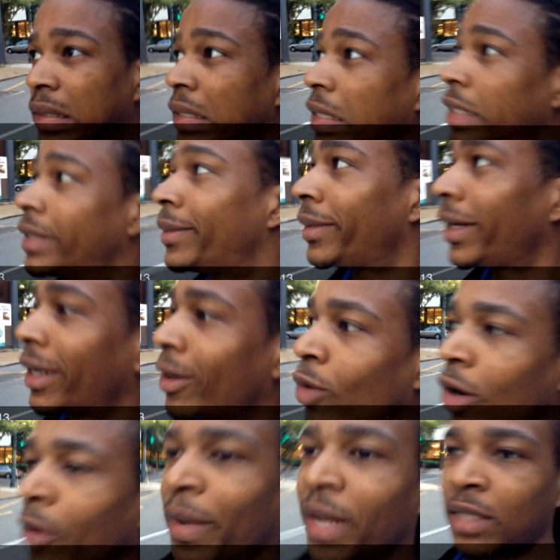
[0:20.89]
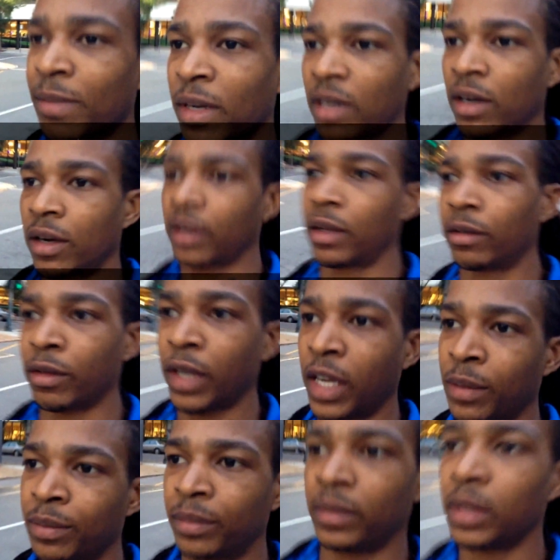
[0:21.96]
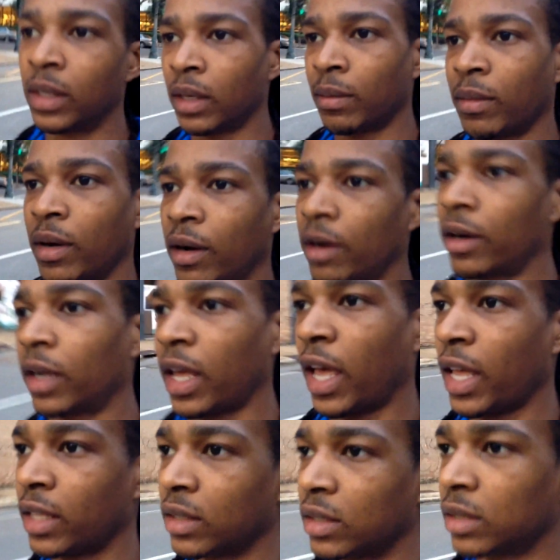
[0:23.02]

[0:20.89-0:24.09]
I had to walk back to my car to grab my hard hat and